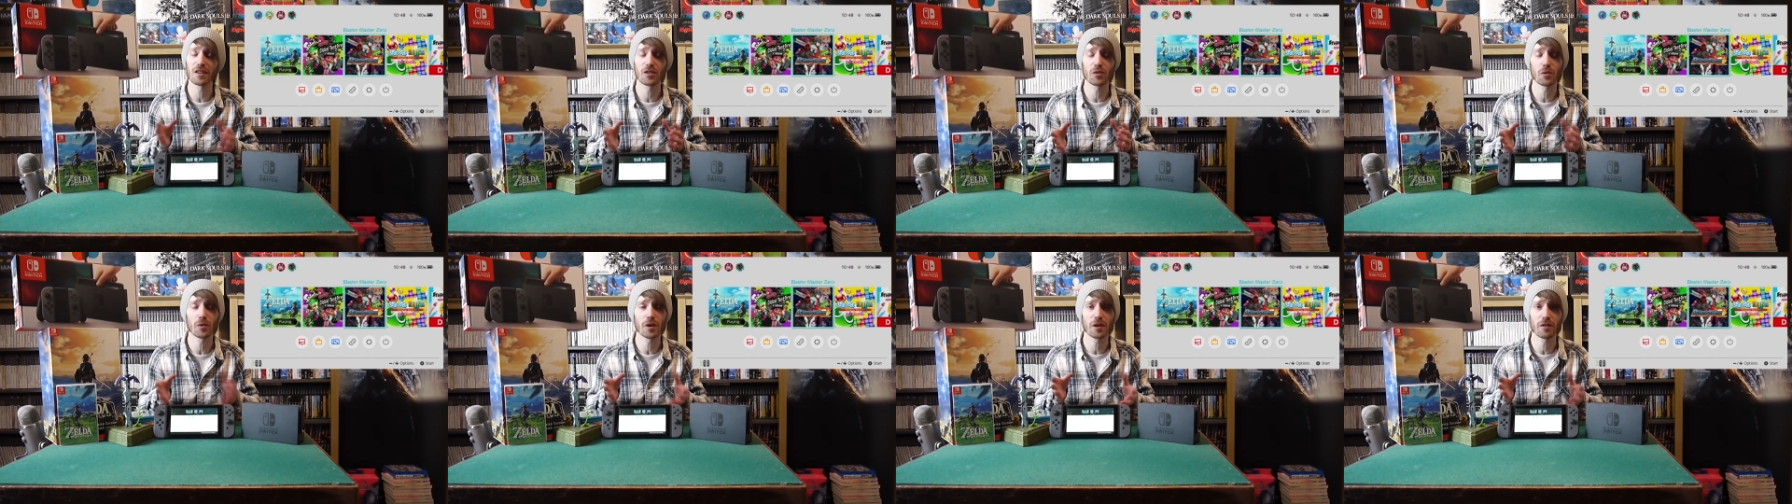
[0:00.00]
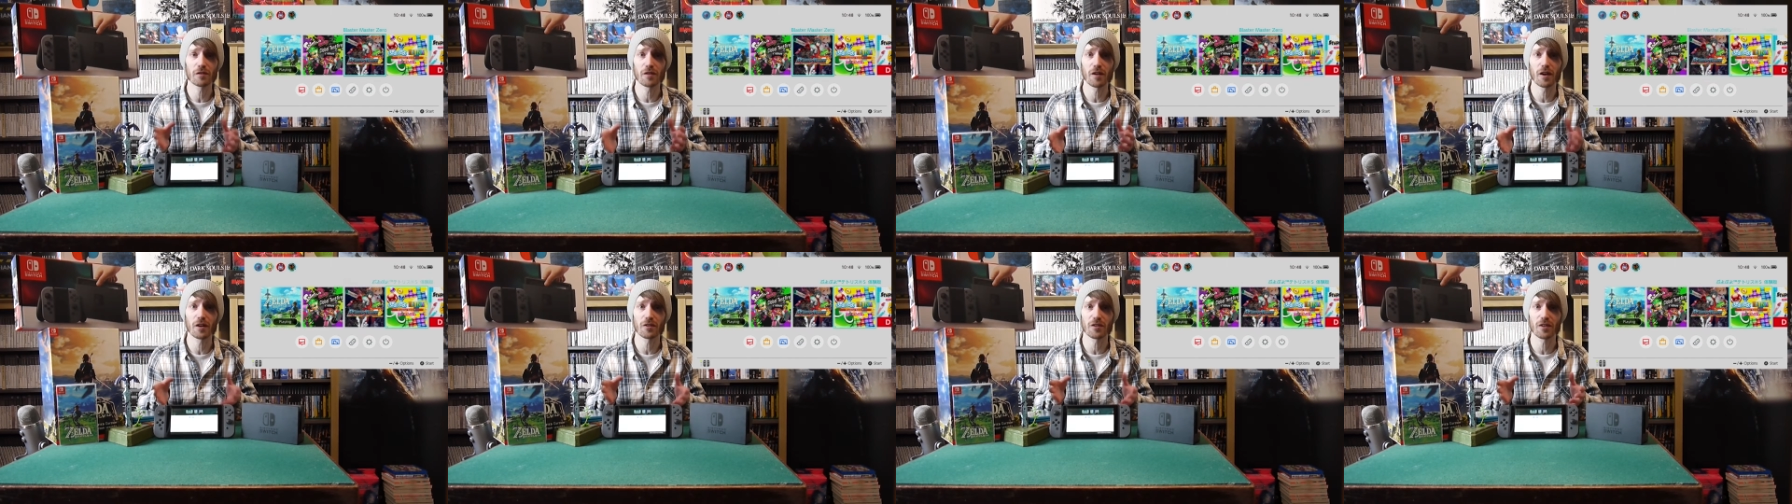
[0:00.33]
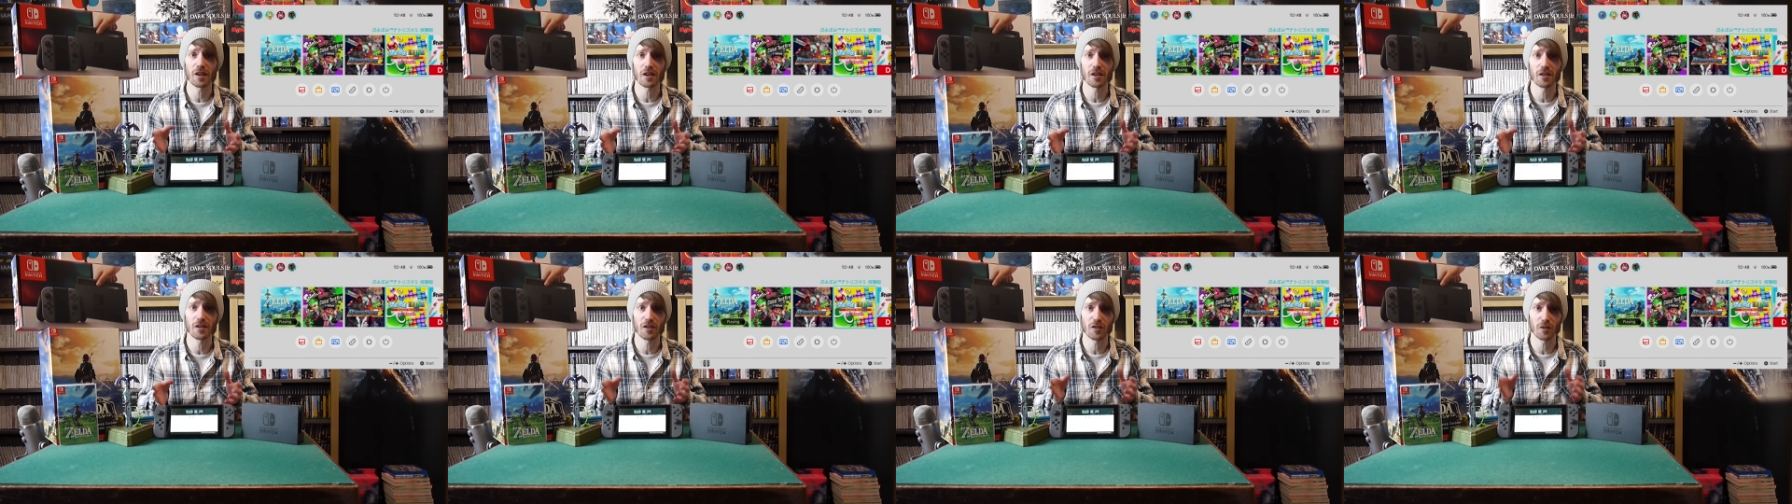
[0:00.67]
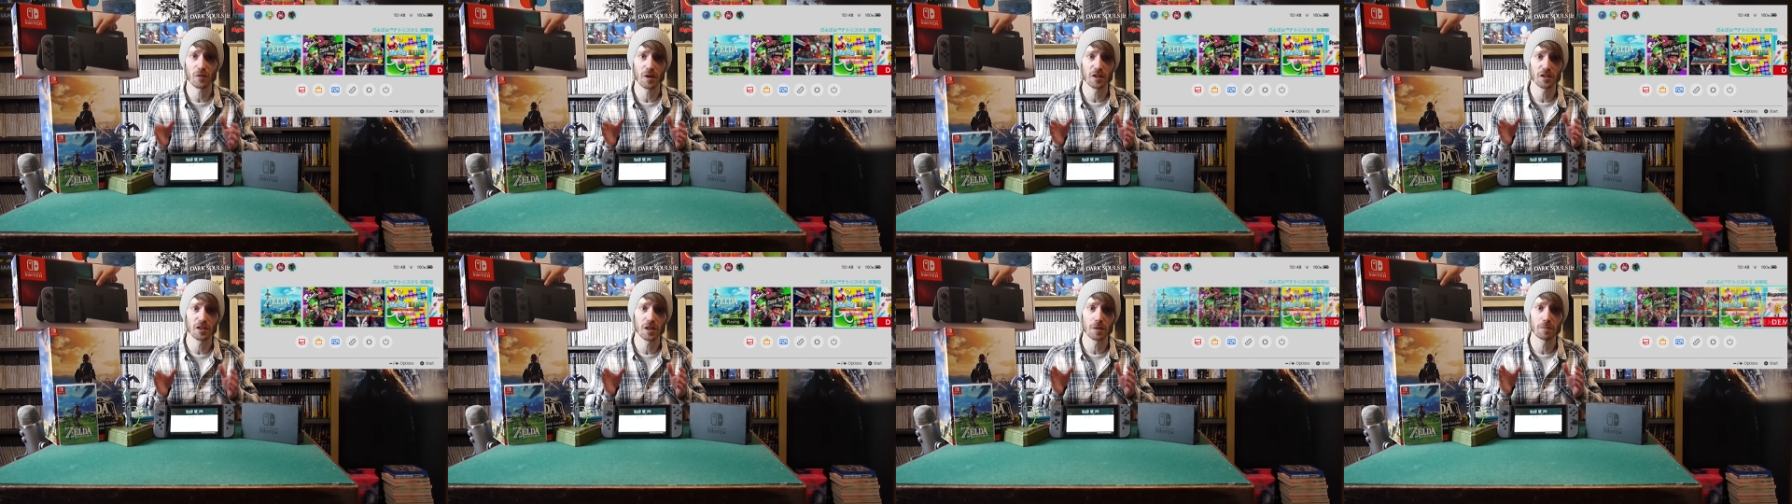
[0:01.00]
to 25 seconds
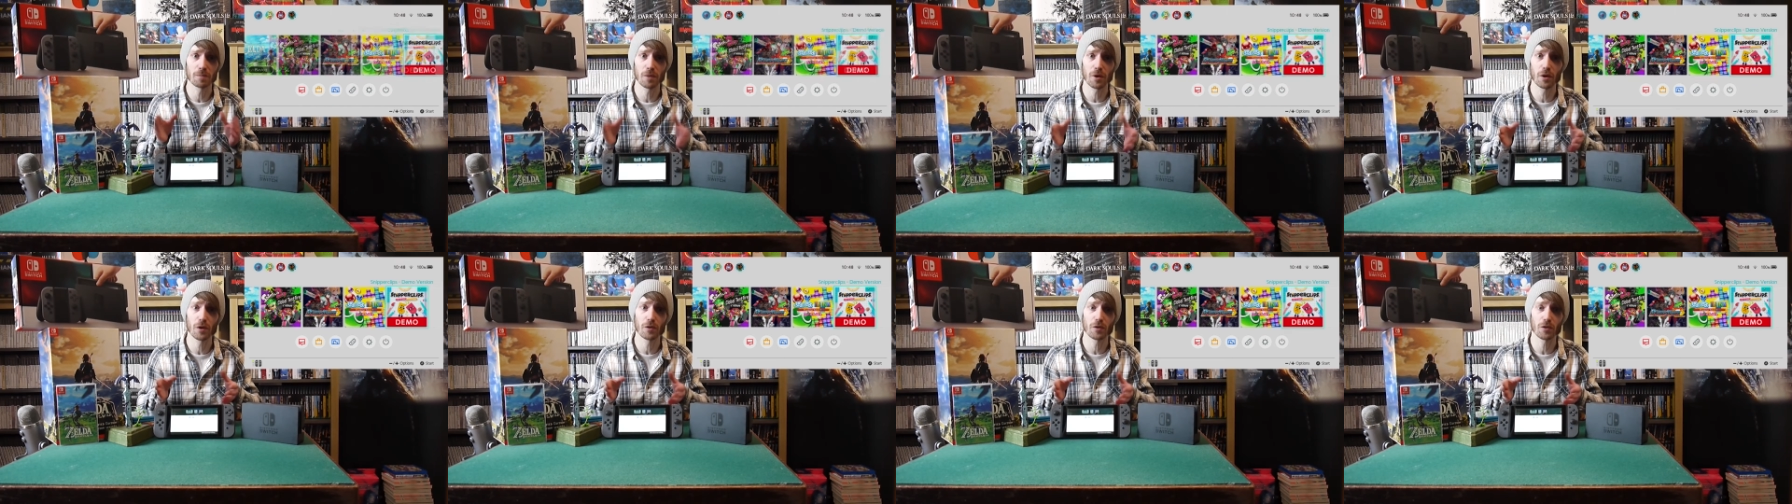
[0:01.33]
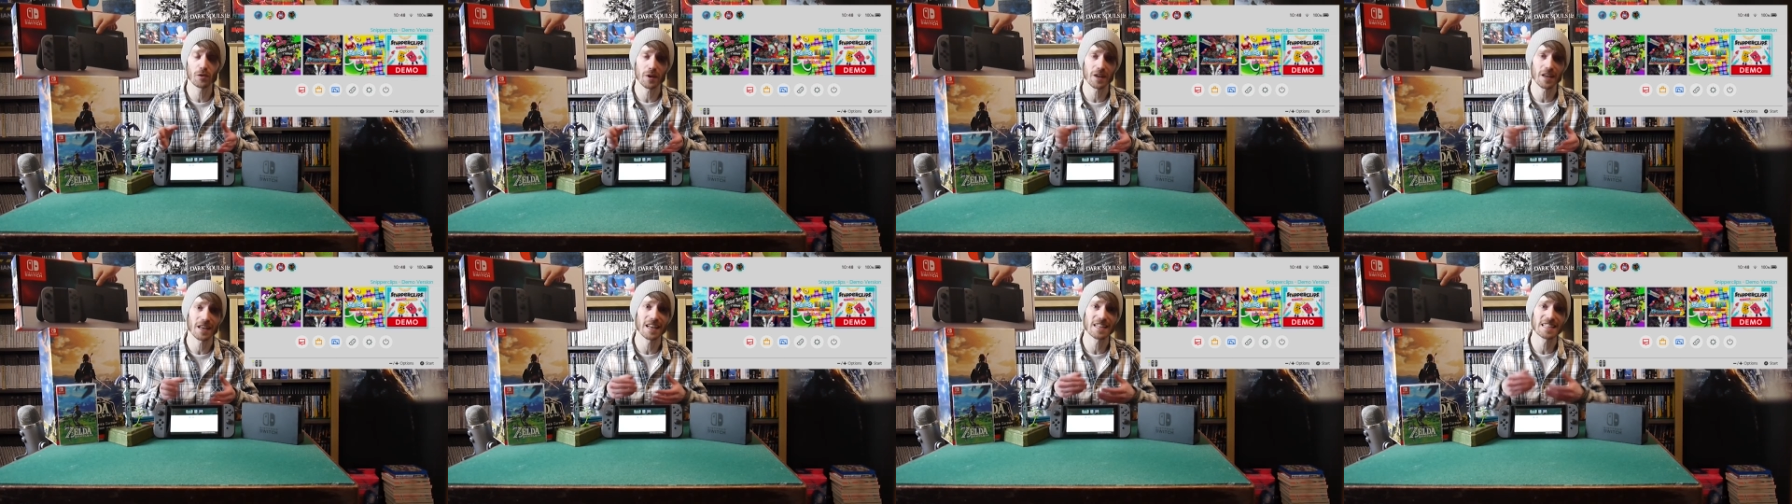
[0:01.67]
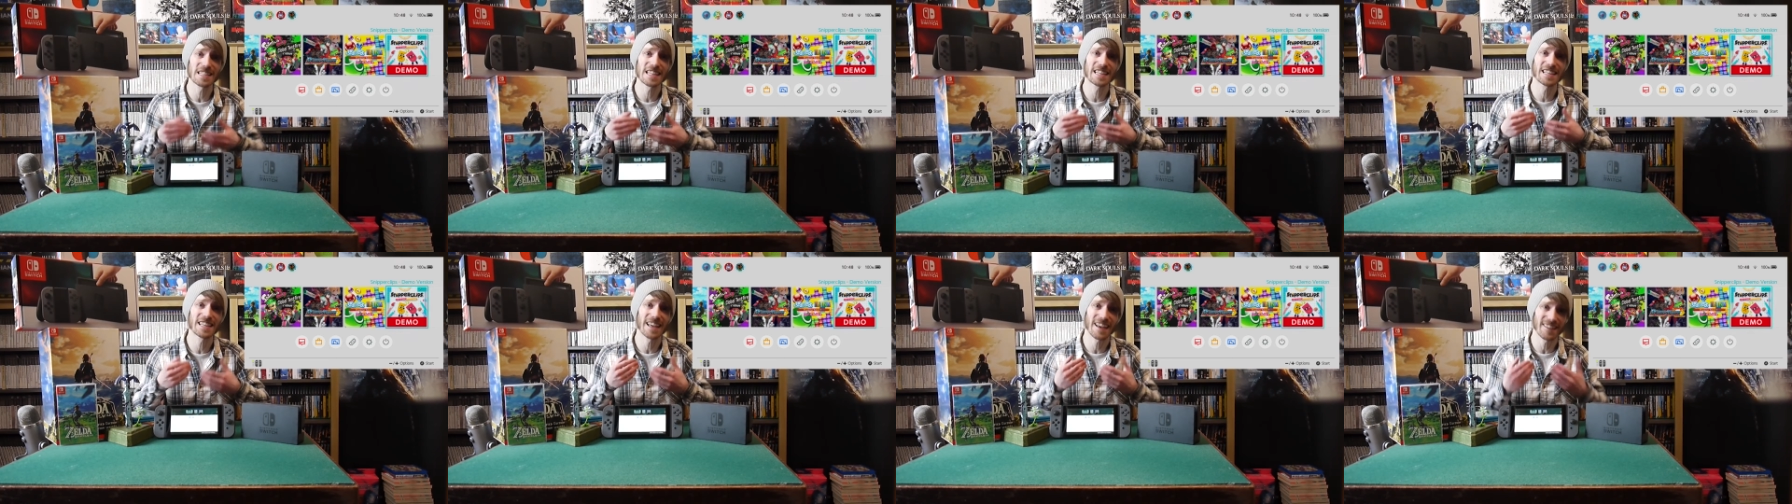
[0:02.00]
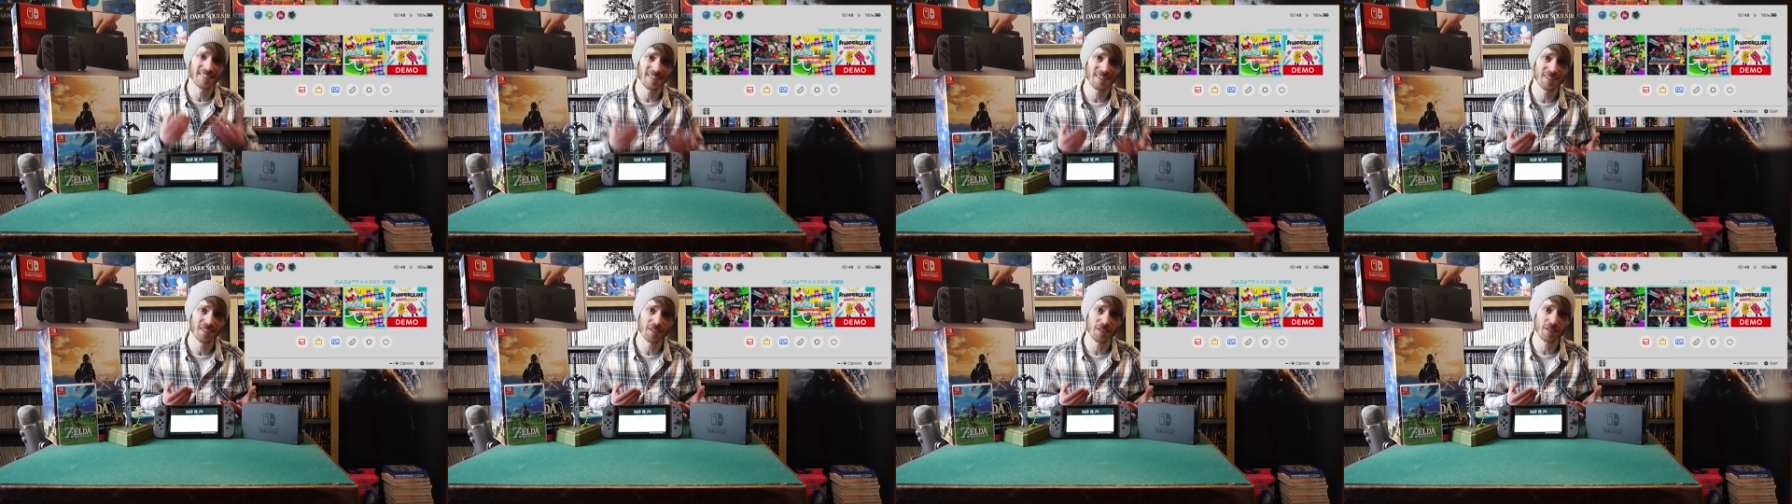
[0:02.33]
to actually boot so I can actually
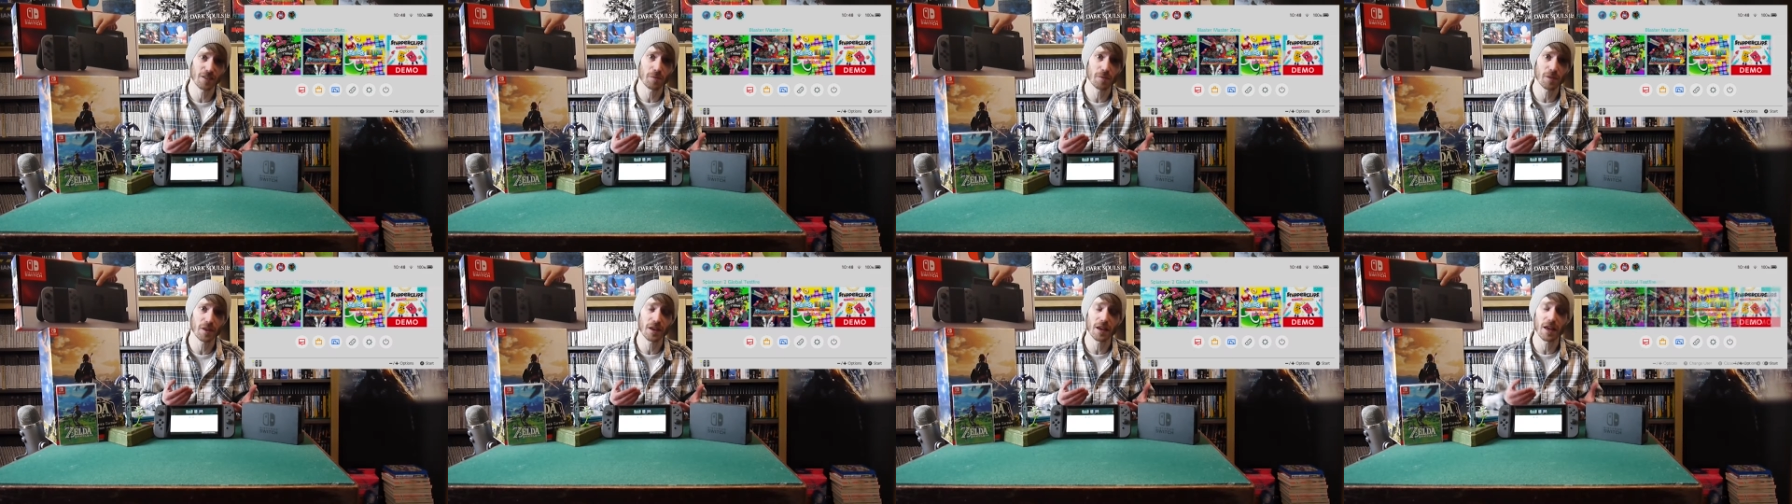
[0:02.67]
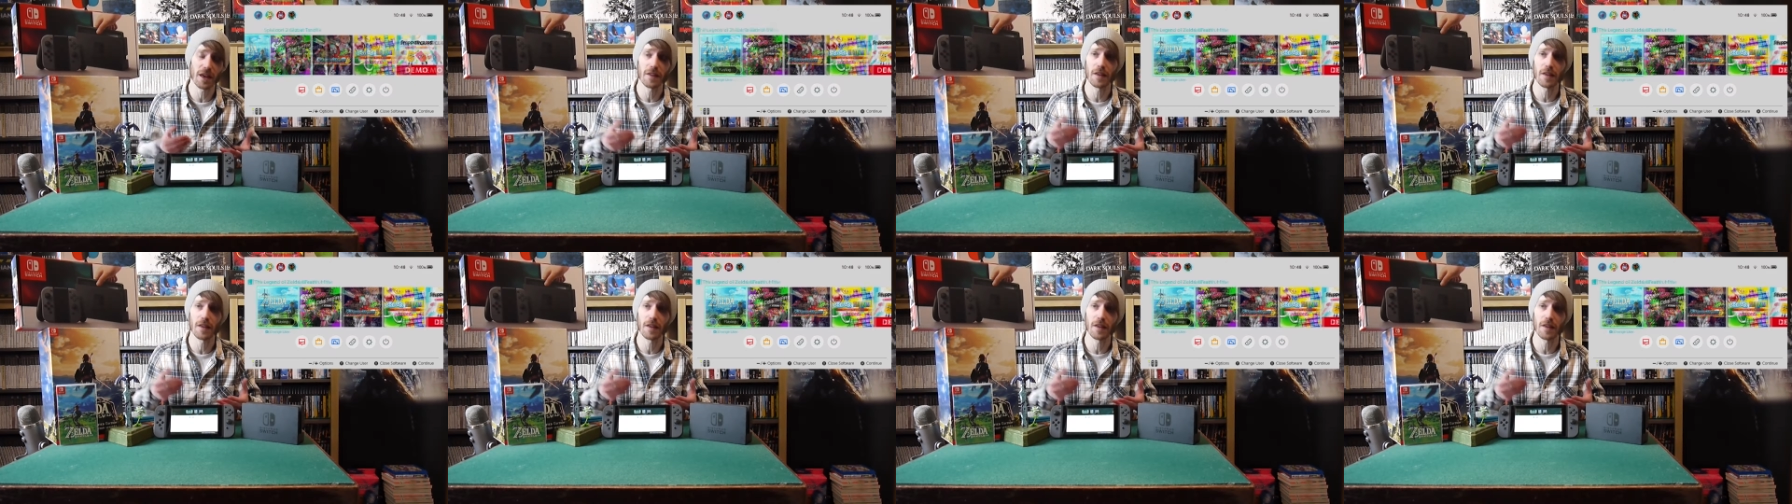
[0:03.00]
get into something,